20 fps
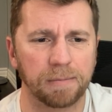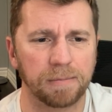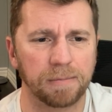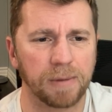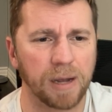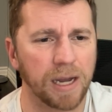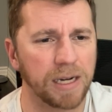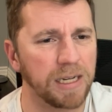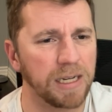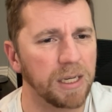
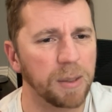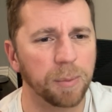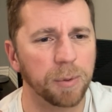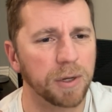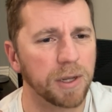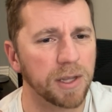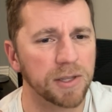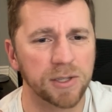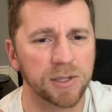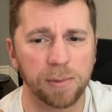I need to
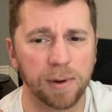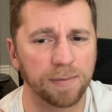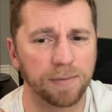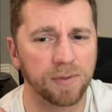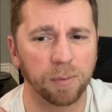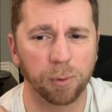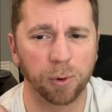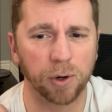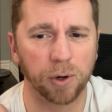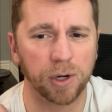get some off the
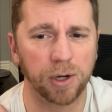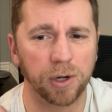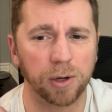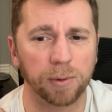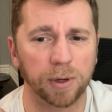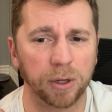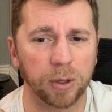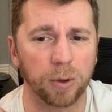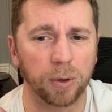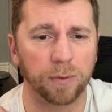board here. I'm
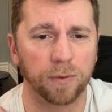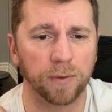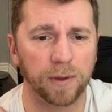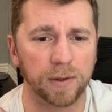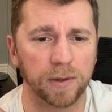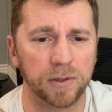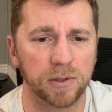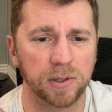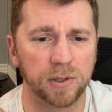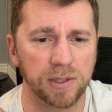going to go for
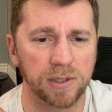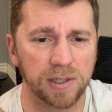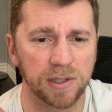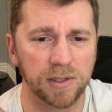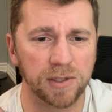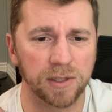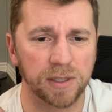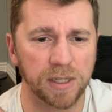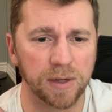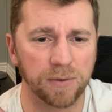this.
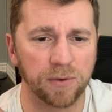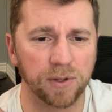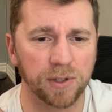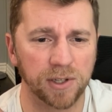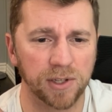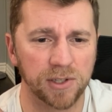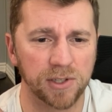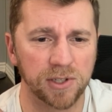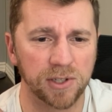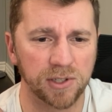Different
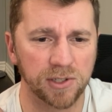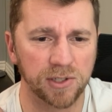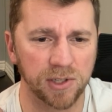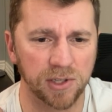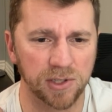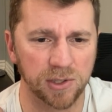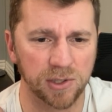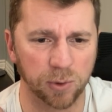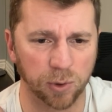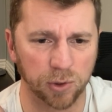
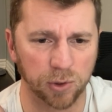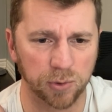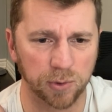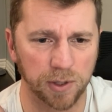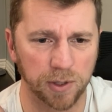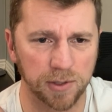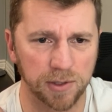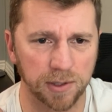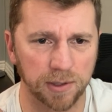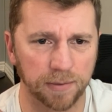distances in horse
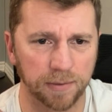racing.